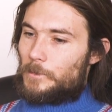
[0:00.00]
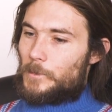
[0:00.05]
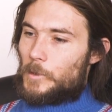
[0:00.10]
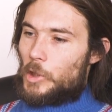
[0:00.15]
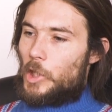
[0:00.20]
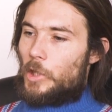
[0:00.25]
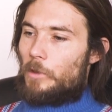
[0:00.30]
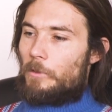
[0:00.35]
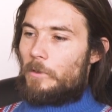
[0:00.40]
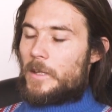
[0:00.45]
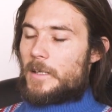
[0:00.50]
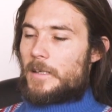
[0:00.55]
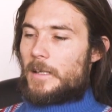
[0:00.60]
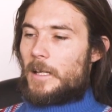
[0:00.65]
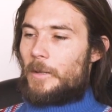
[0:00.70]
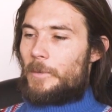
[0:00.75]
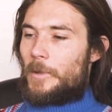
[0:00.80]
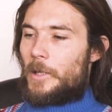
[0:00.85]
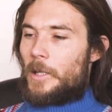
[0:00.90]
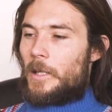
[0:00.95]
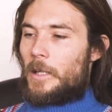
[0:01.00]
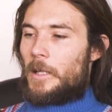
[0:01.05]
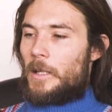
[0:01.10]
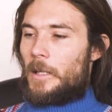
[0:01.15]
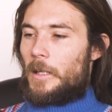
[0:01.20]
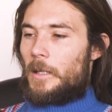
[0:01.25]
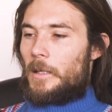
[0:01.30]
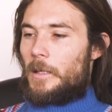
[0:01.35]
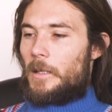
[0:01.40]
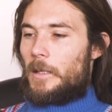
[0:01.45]
over this hubba
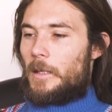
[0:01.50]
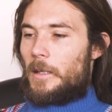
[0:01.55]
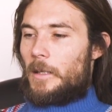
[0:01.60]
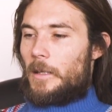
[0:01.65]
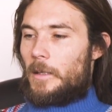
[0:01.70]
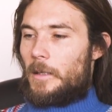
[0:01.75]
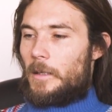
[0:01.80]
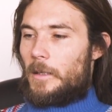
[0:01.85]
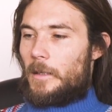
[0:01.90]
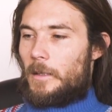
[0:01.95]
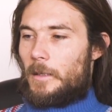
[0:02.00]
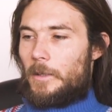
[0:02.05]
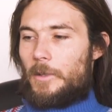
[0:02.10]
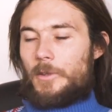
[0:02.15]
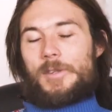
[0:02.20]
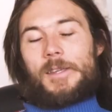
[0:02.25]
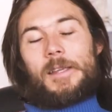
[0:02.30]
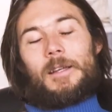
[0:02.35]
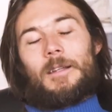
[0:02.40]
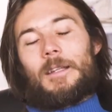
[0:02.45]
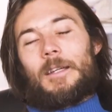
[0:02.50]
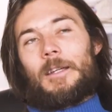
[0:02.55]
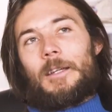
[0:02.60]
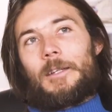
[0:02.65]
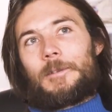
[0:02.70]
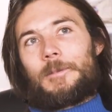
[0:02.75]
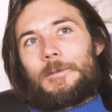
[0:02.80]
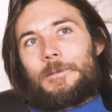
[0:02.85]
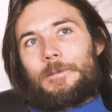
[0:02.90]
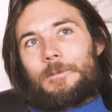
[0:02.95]
at UCLA,
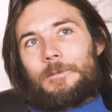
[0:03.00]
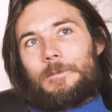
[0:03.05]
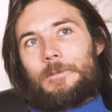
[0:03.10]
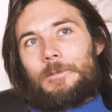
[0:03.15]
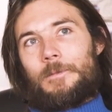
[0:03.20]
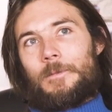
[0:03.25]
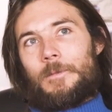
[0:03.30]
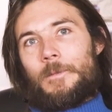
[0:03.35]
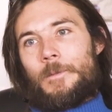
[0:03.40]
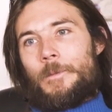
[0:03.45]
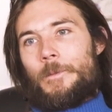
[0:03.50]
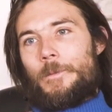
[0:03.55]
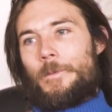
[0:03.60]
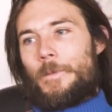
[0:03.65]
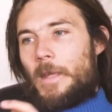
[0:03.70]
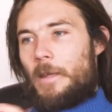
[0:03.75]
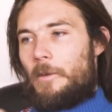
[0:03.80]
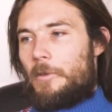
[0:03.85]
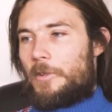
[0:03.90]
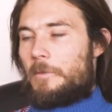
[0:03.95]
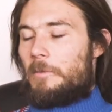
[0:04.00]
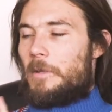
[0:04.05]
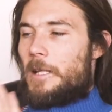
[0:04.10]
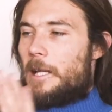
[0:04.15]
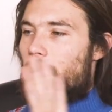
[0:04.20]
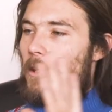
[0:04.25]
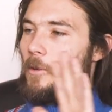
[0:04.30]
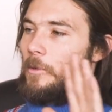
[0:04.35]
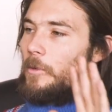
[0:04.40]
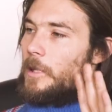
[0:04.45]
and it was a
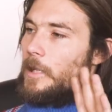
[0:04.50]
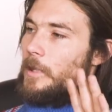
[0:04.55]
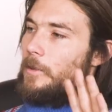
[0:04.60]
black and white